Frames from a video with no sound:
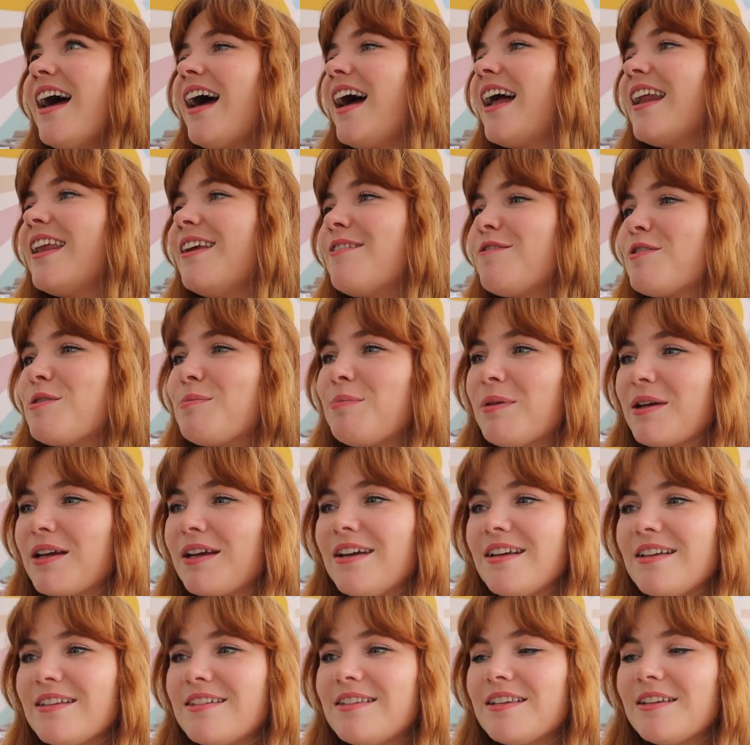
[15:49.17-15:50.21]
And it was
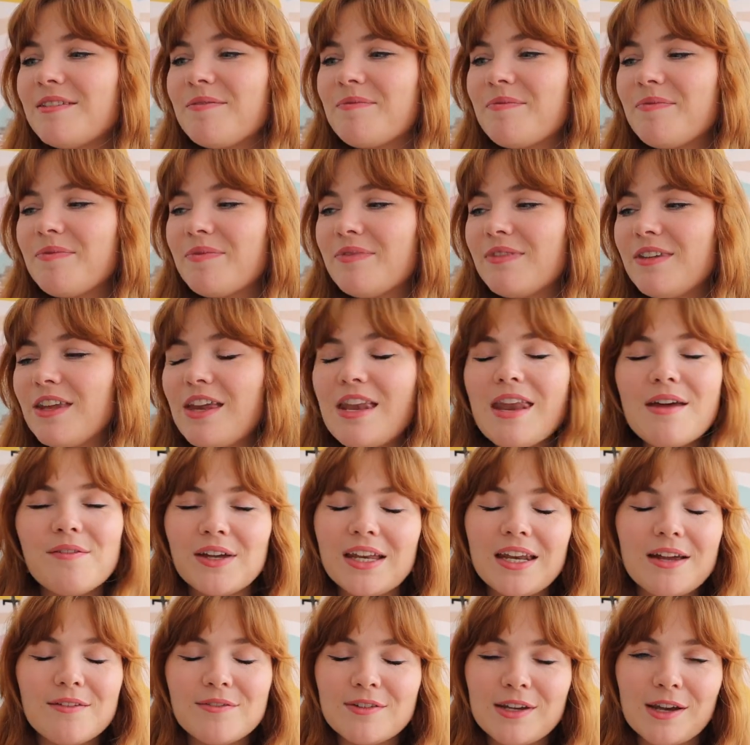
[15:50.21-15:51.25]
because you're never
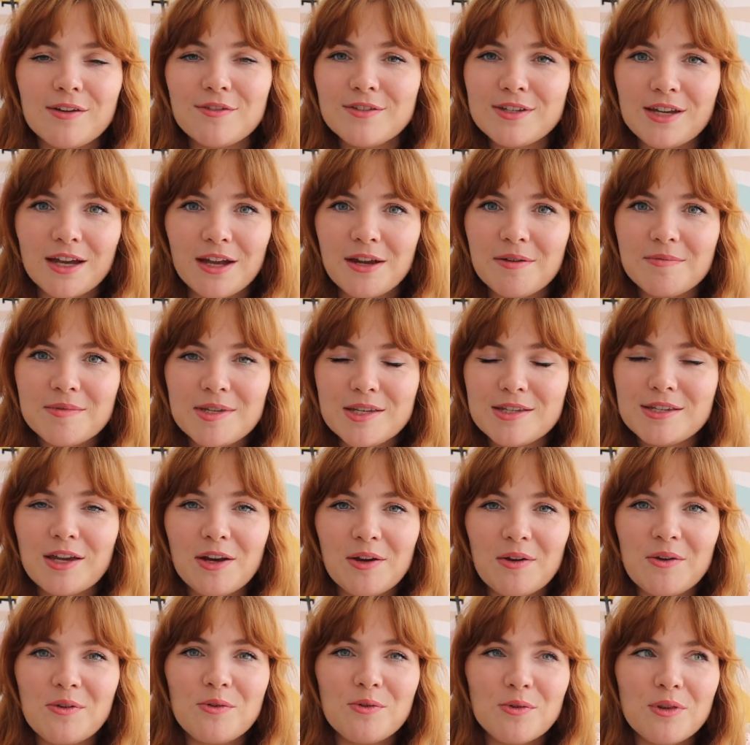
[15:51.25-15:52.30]
gonna have enough time to
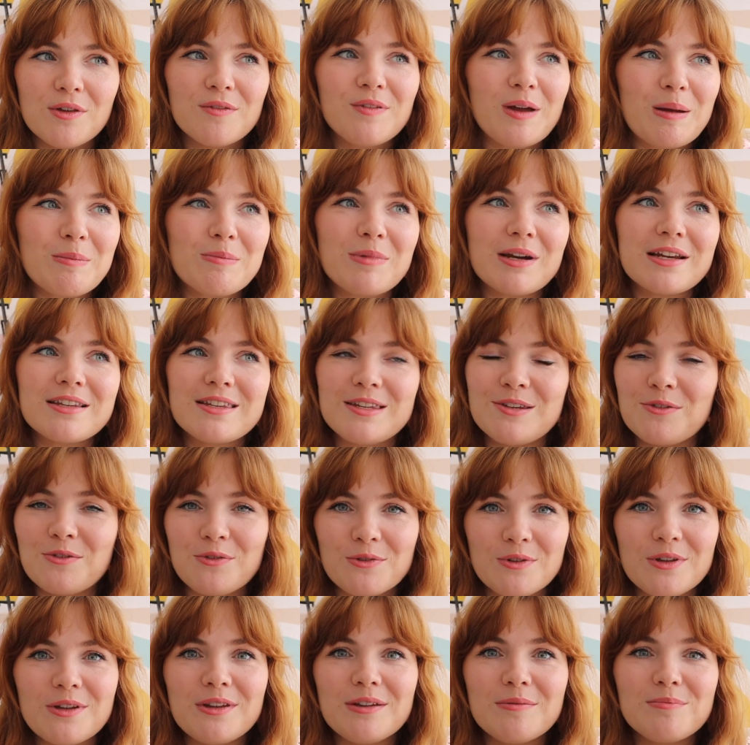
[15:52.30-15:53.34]
sew all the fabrics and
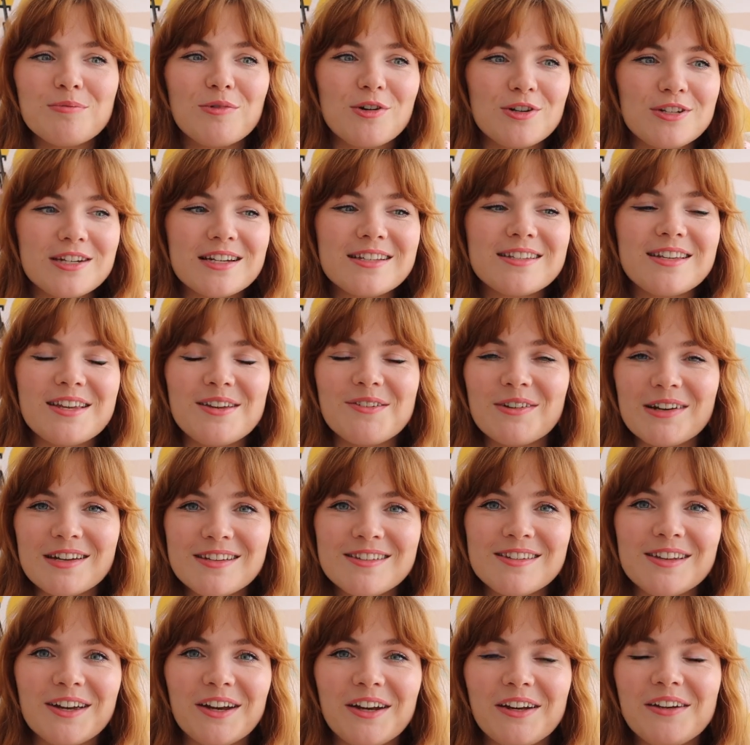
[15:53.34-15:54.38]
all the projects that you want
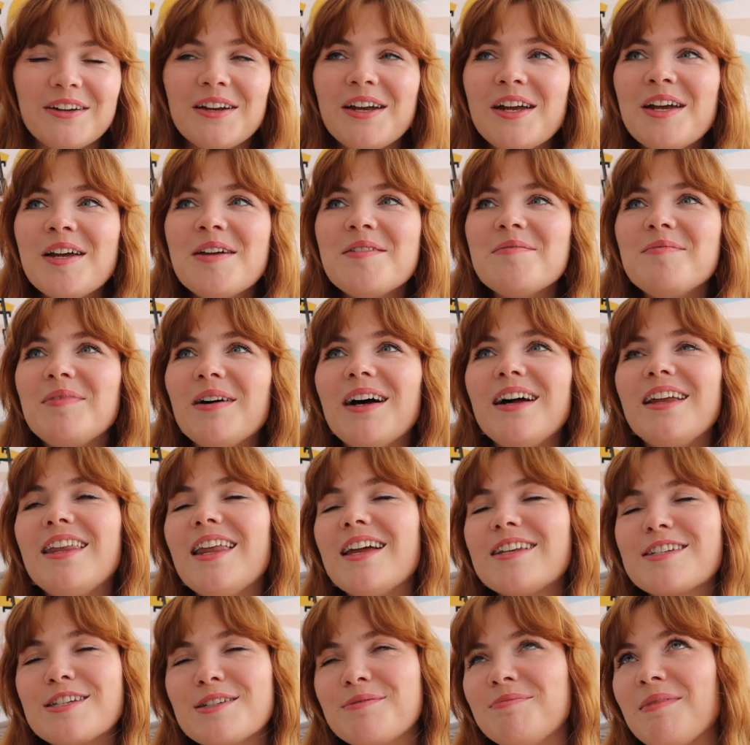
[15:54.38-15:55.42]
to sew but
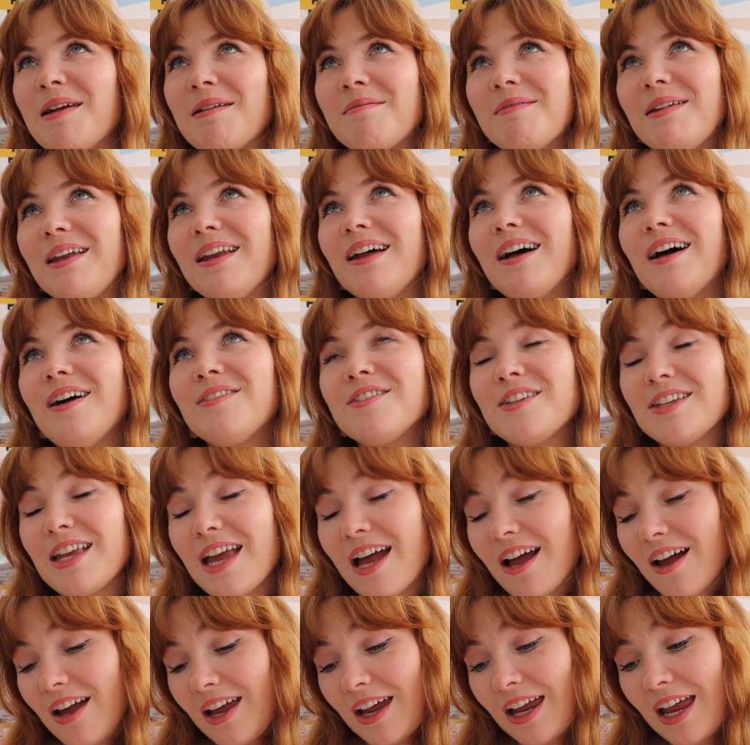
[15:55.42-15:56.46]
that just made me laugh so
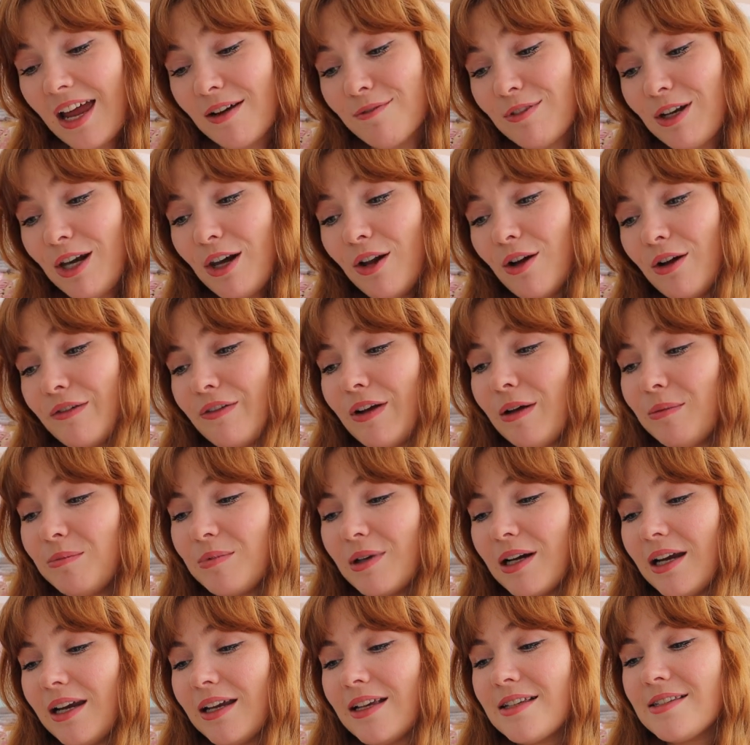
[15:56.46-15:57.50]
yeah I have a lot of
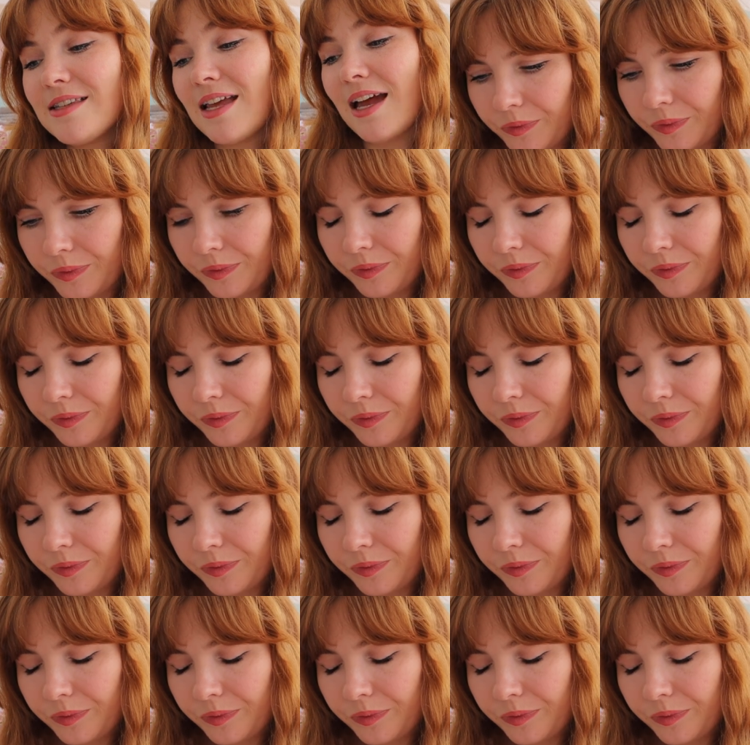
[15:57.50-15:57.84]
fabrics